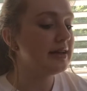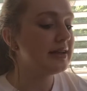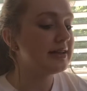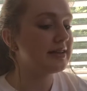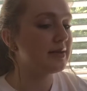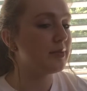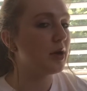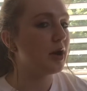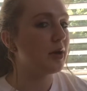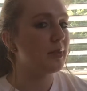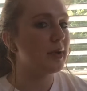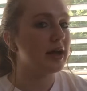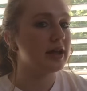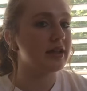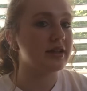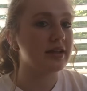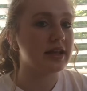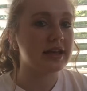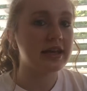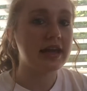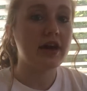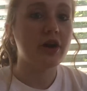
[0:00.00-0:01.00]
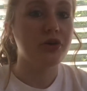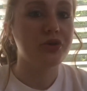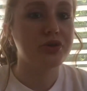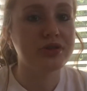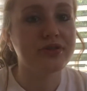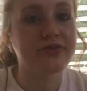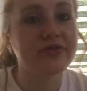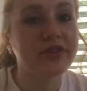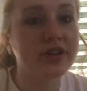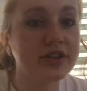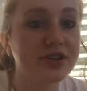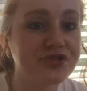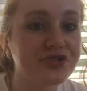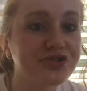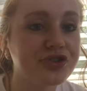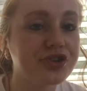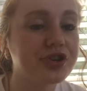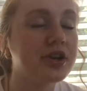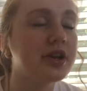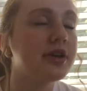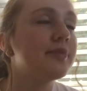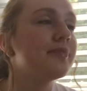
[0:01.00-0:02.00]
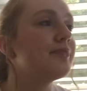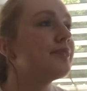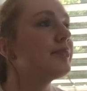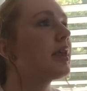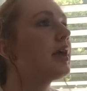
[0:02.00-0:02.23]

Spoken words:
It's about my like health and fitness journey.